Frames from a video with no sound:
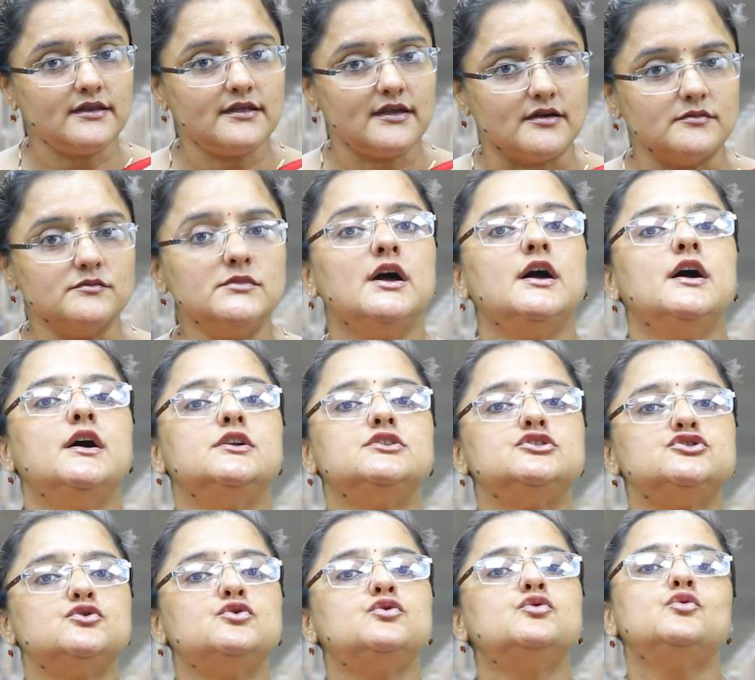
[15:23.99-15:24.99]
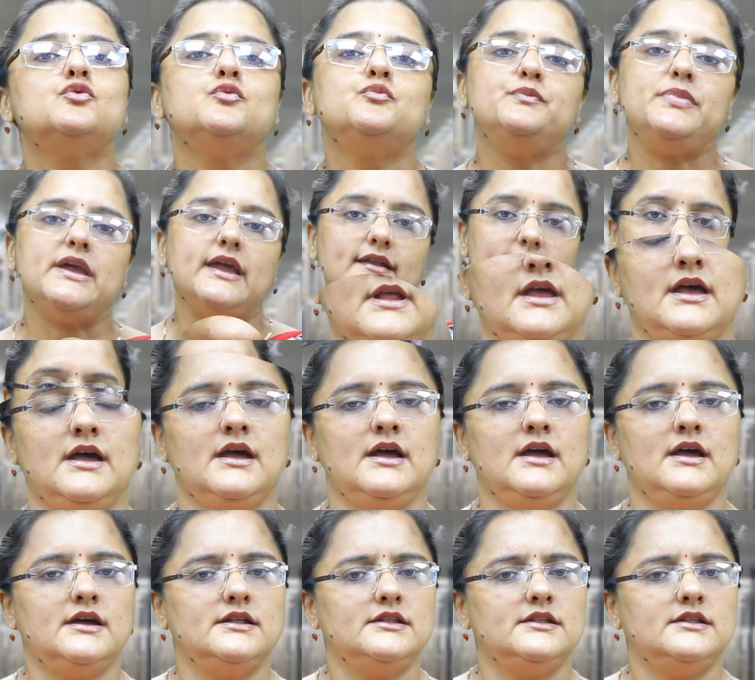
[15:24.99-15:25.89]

income to P&L.